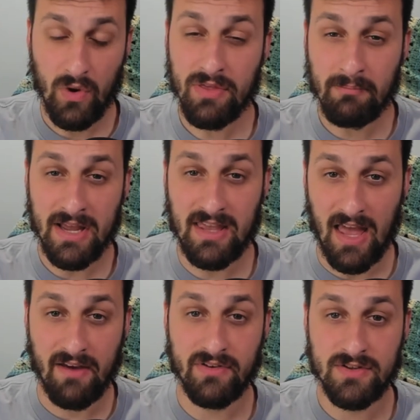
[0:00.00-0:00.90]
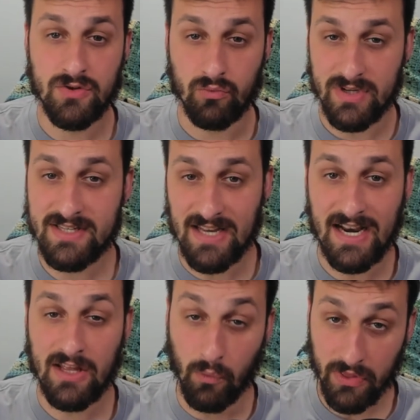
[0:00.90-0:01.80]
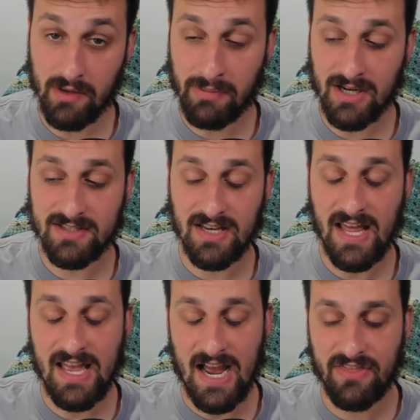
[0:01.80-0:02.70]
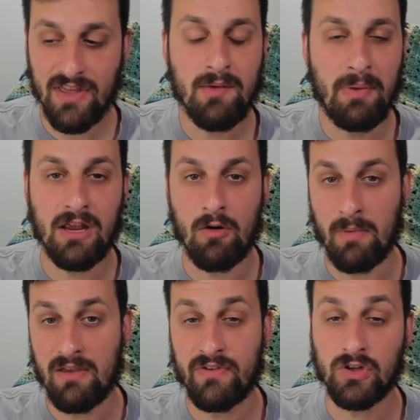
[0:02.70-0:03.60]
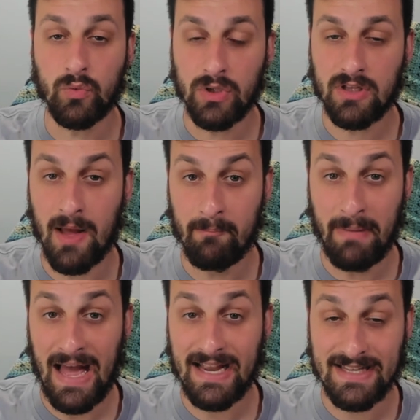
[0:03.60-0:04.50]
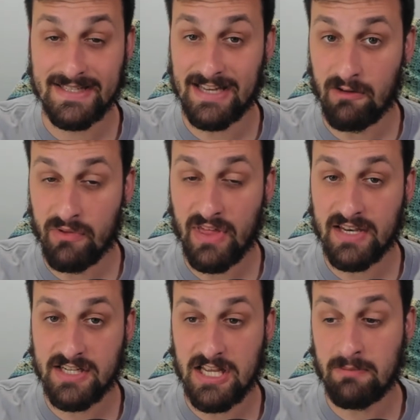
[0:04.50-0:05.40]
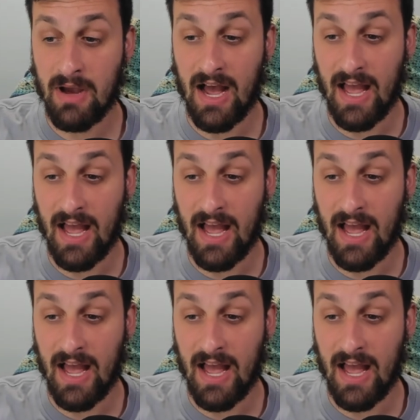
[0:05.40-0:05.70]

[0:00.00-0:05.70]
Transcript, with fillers: With Mike Evans re-signing with the Bucs today, I think Baker Mayfield will come back and stay with that team.